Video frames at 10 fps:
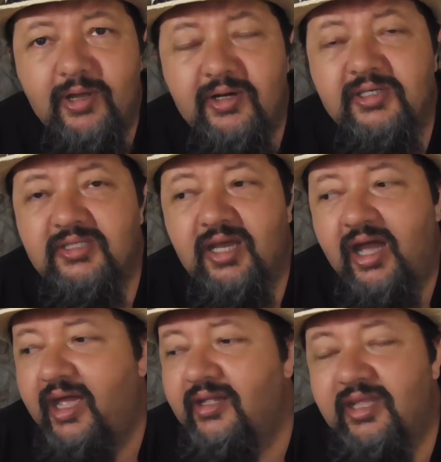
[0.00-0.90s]
Because
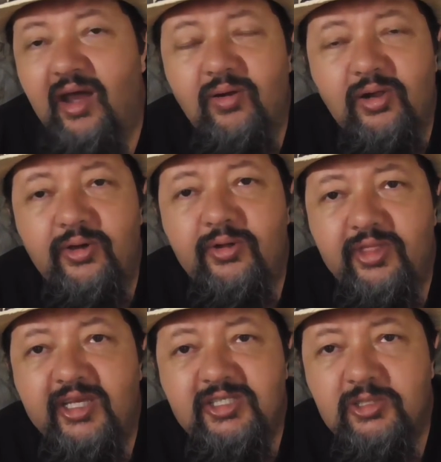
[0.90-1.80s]
I
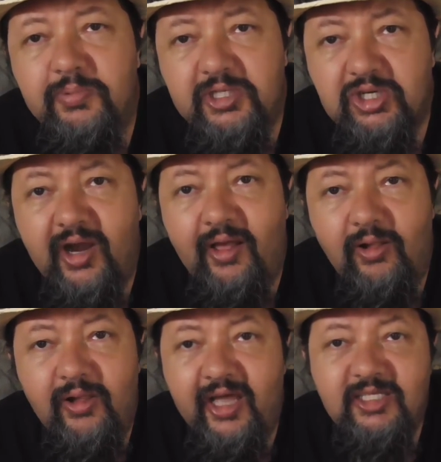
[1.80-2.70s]
downloaded this stupid
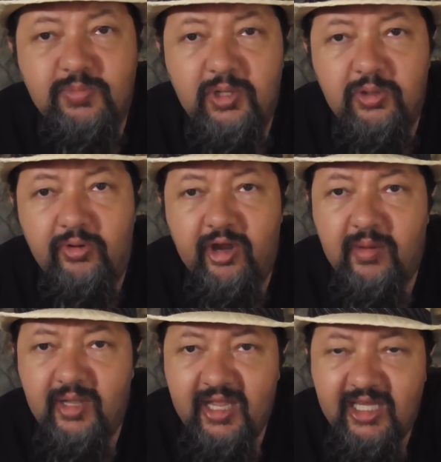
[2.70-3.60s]
trial as per your
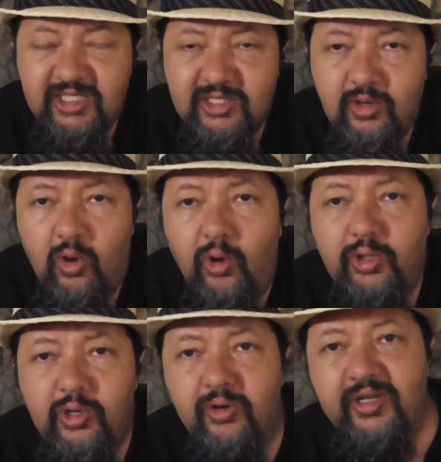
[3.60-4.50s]
recommendation
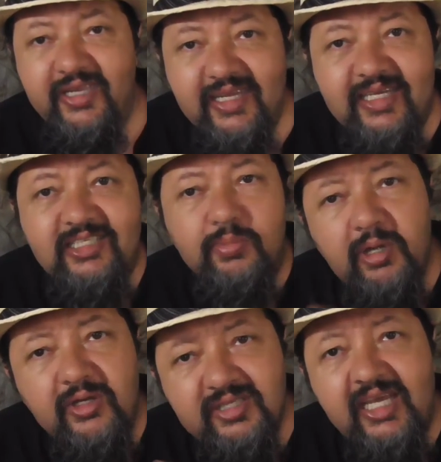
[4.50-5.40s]
on your disk,
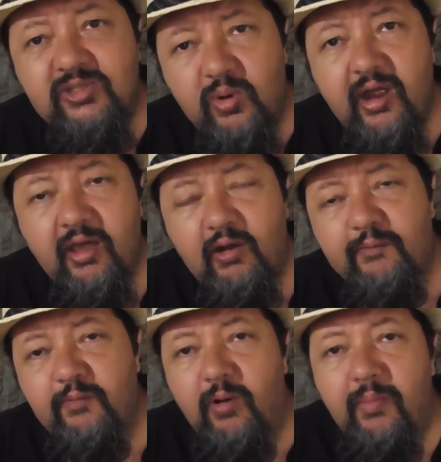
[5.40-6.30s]
because that's where I got
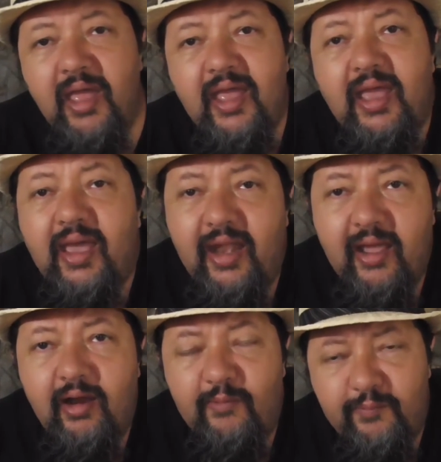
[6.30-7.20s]
it from, and
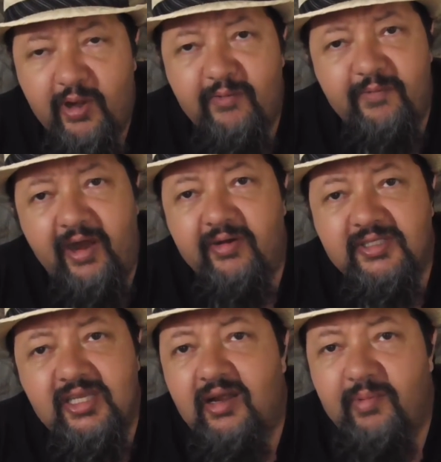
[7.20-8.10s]
I got a friggin'
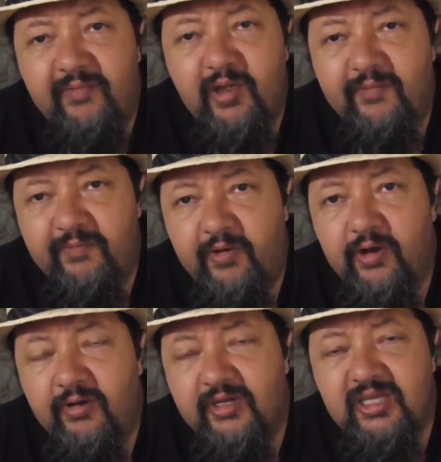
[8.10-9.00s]
virus that I'm having a
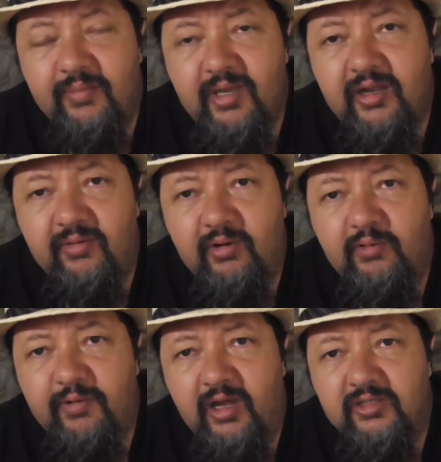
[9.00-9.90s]
very hard time getting rid
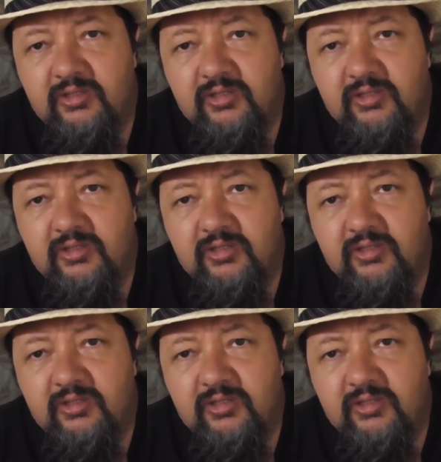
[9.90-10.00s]
of now.